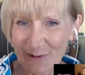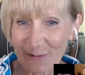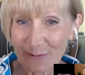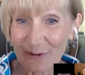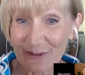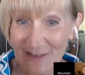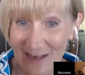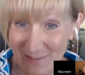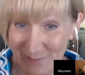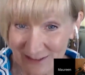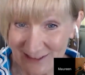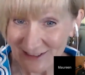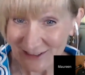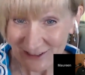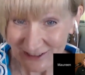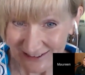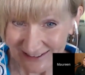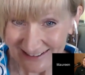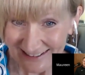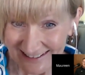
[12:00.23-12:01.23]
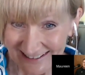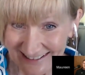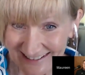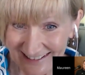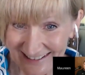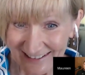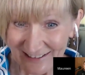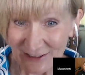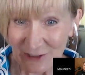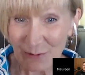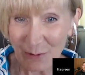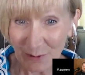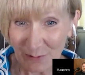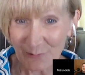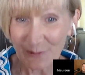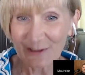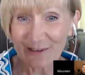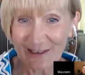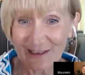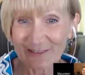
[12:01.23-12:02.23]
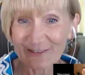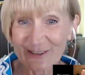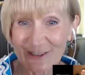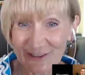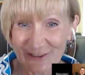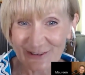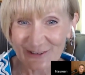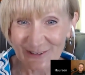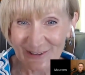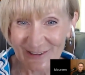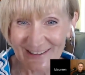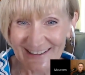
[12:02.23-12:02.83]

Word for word: with competition, you are going to have issues.